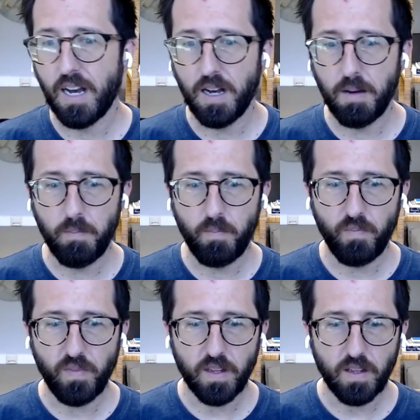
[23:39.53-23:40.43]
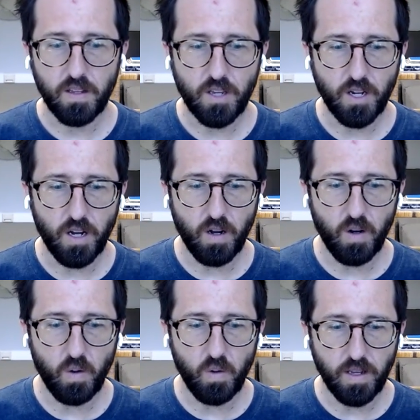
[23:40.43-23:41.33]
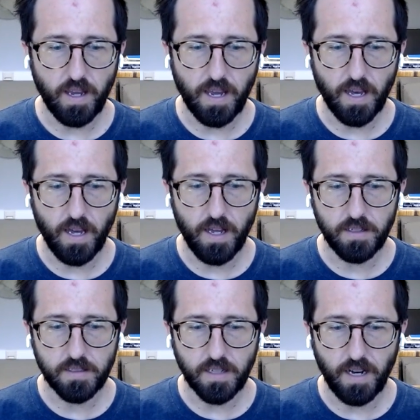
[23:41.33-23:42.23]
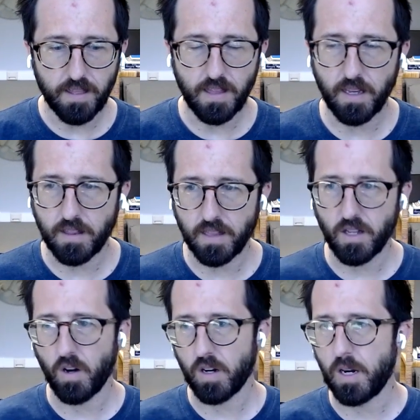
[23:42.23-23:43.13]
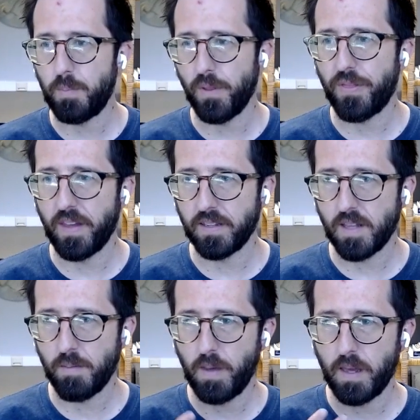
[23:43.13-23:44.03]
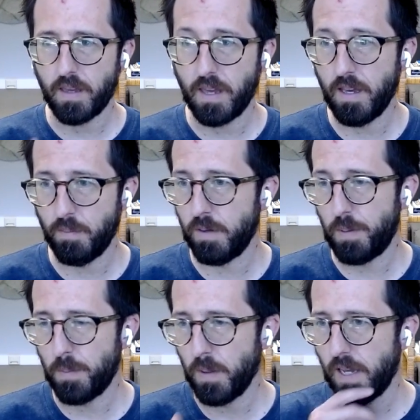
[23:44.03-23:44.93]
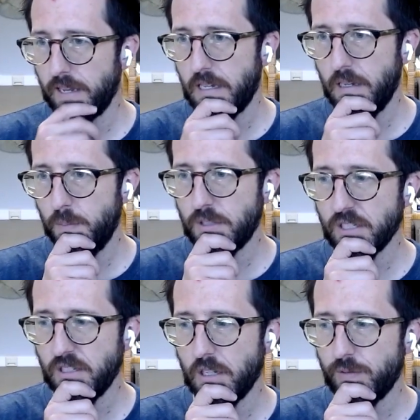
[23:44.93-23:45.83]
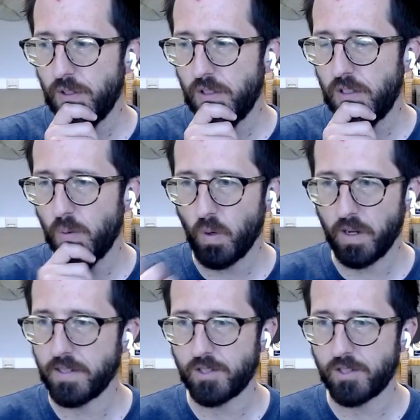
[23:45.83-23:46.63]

Um, you know, and I think that there are a couple things that make him and people like him successful.